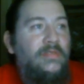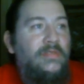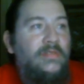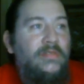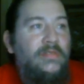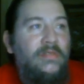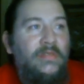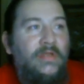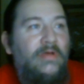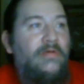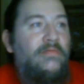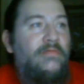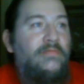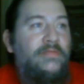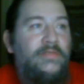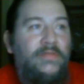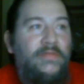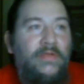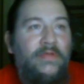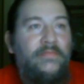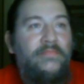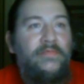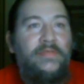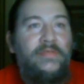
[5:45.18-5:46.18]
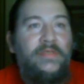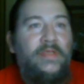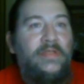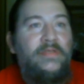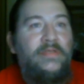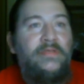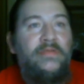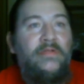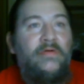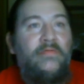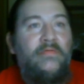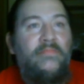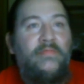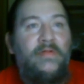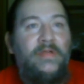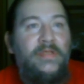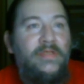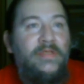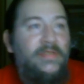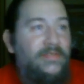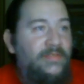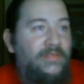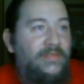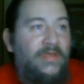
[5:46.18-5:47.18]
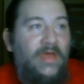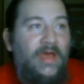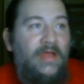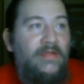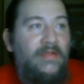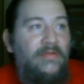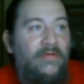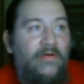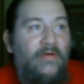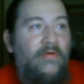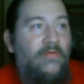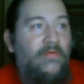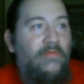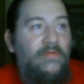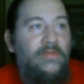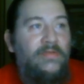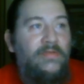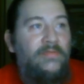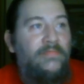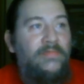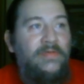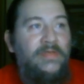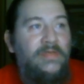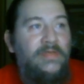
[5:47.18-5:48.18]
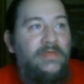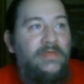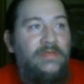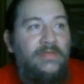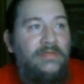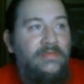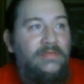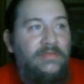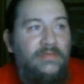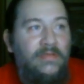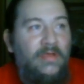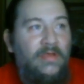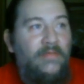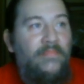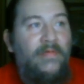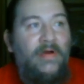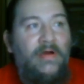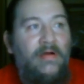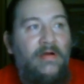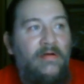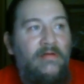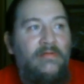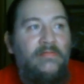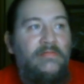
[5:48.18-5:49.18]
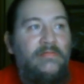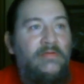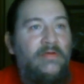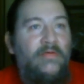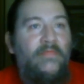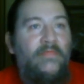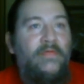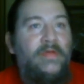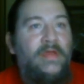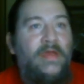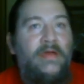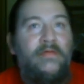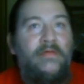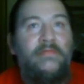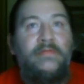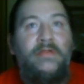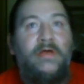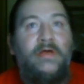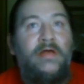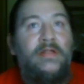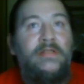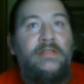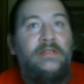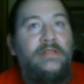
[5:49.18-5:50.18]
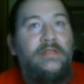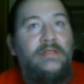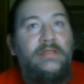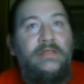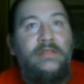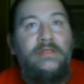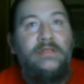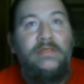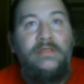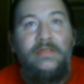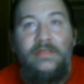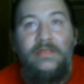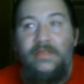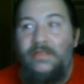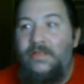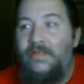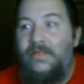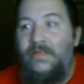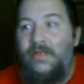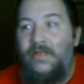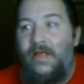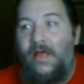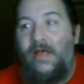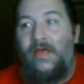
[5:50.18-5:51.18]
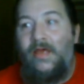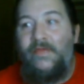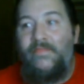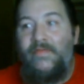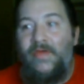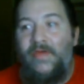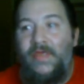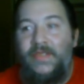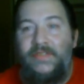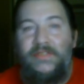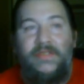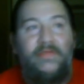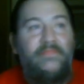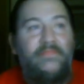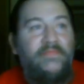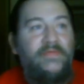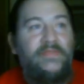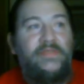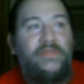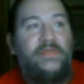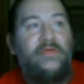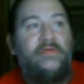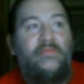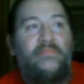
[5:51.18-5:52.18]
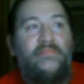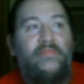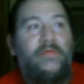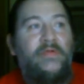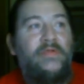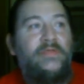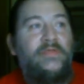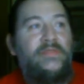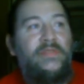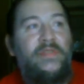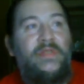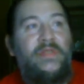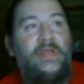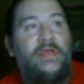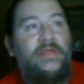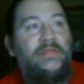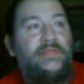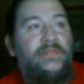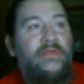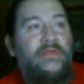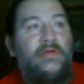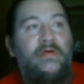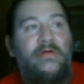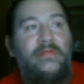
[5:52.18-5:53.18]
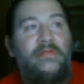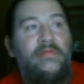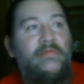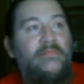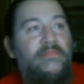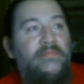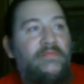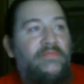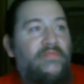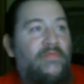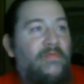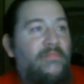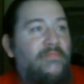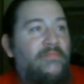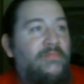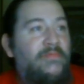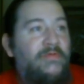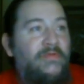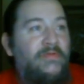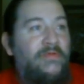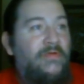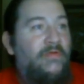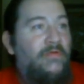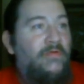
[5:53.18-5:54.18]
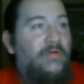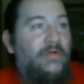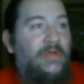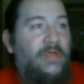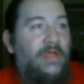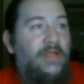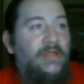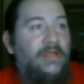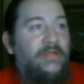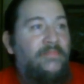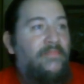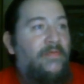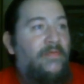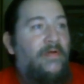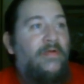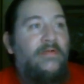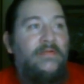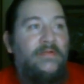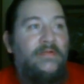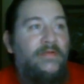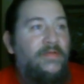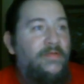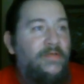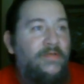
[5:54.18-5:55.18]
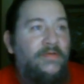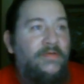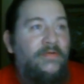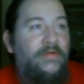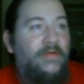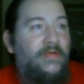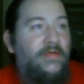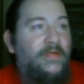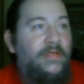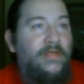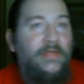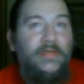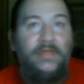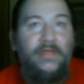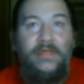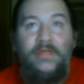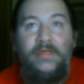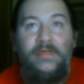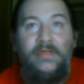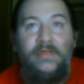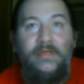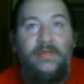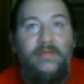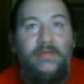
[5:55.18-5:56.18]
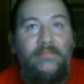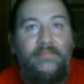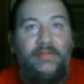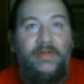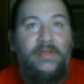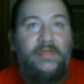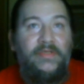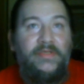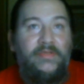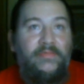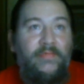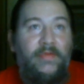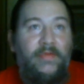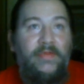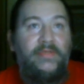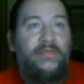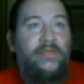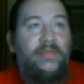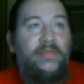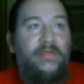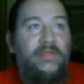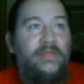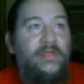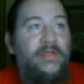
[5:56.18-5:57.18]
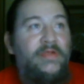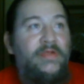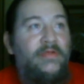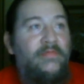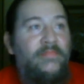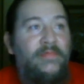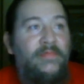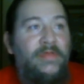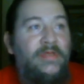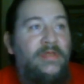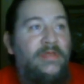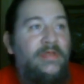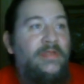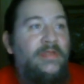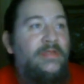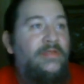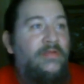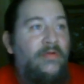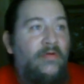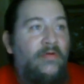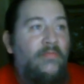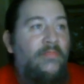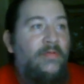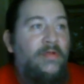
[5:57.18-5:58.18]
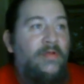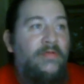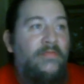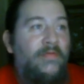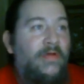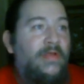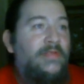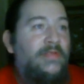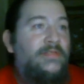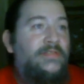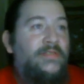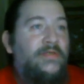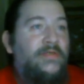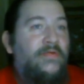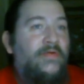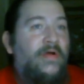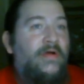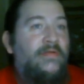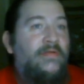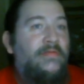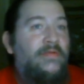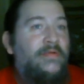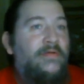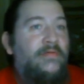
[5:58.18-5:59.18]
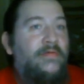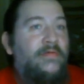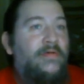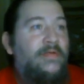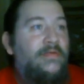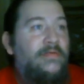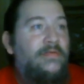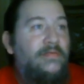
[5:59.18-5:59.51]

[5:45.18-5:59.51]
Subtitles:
No, Trump said, nobody has gotten a hold of me about going out and auditing. I've asked every single person I saw that was from New York, any part of New York, but especially near me, and nobody wants to go out and do it.